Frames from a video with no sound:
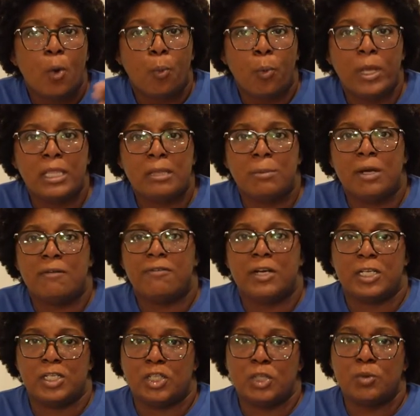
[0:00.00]
with the
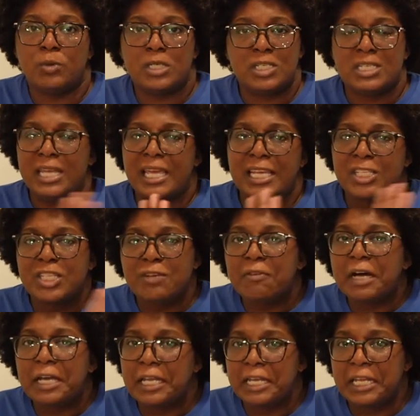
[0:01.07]
motherfucking shooting and shit, and she
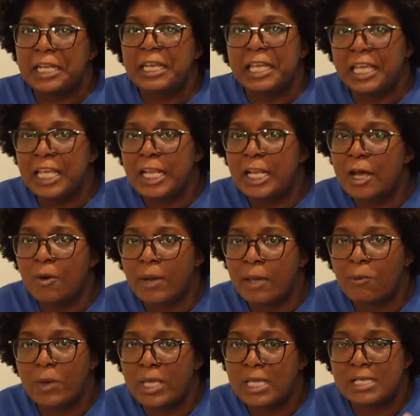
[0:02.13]
fucking didn't, and he know
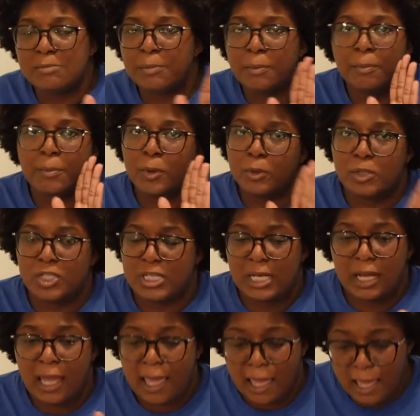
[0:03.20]
that with his
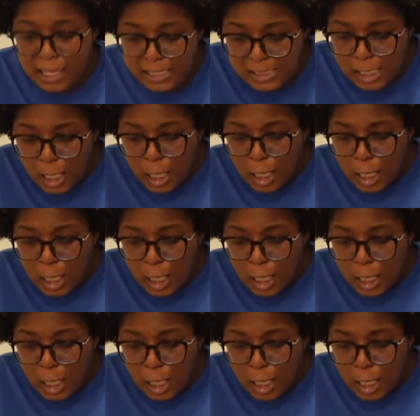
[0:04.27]
bullshitting ass.